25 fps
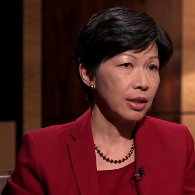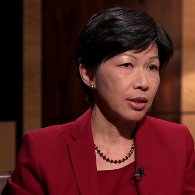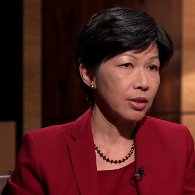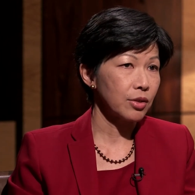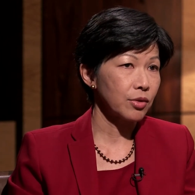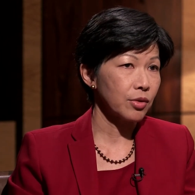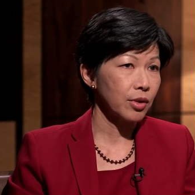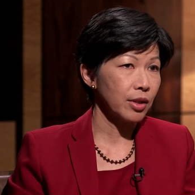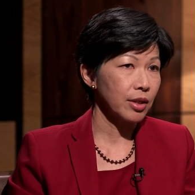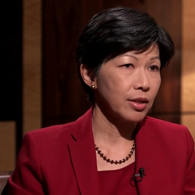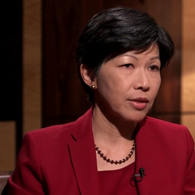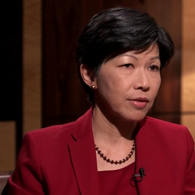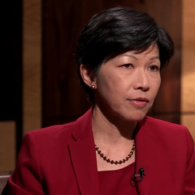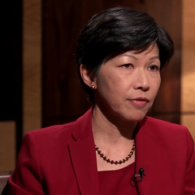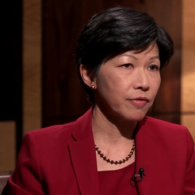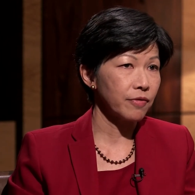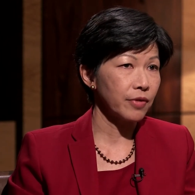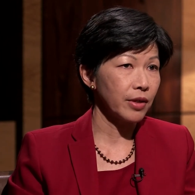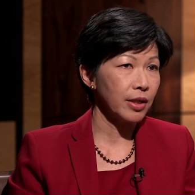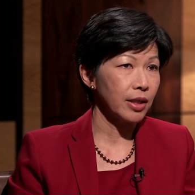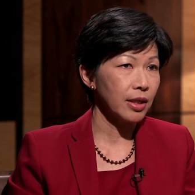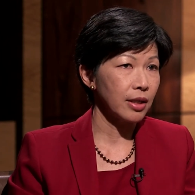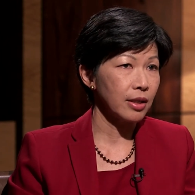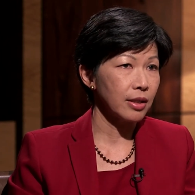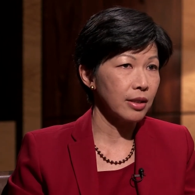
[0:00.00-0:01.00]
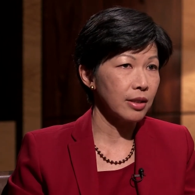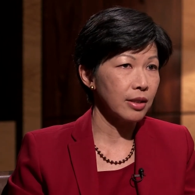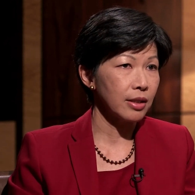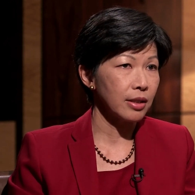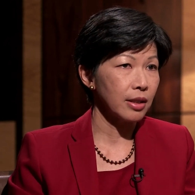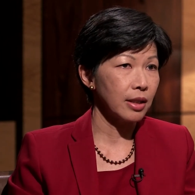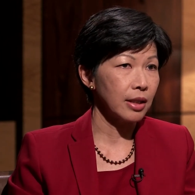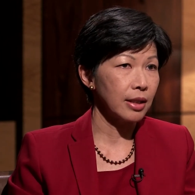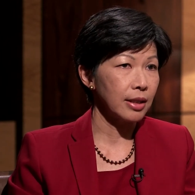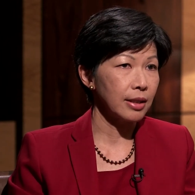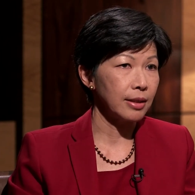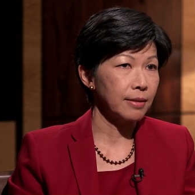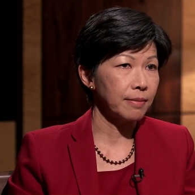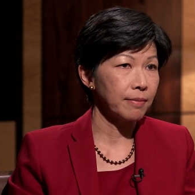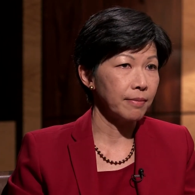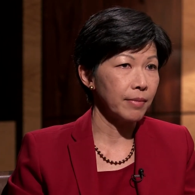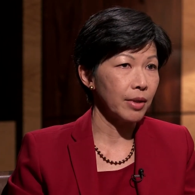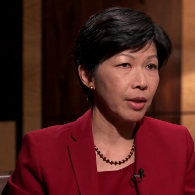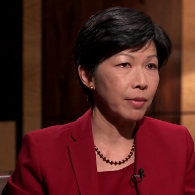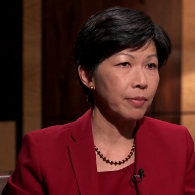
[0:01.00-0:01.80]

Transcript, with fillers: trying to find um,